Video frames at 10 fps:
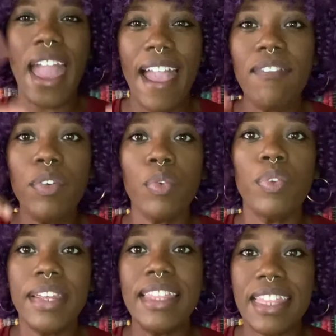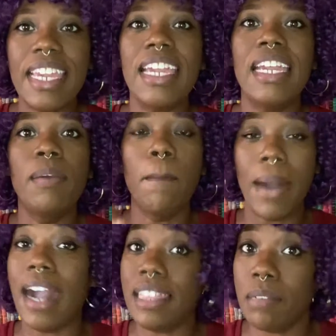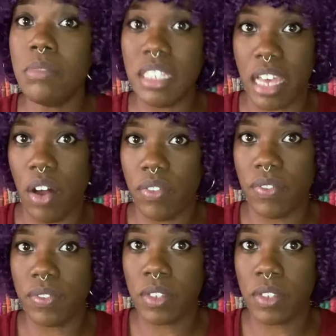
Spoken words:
everything by themselves.